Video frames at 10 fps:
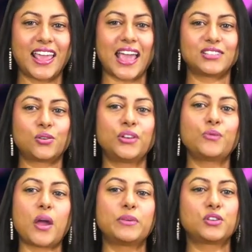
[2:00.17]
As Tony
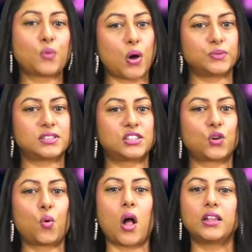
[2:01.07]
Robbins quotes, the
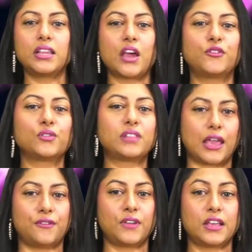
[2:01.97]
quality of your
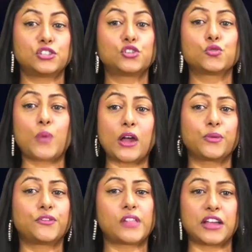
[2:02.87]
life is a direct
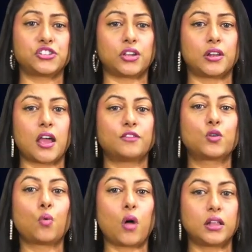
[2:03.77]
reflection of the
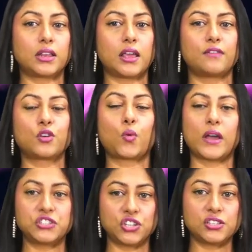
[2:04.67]
quality of the
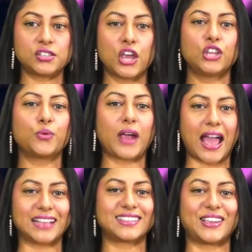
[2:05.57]
questions you are asking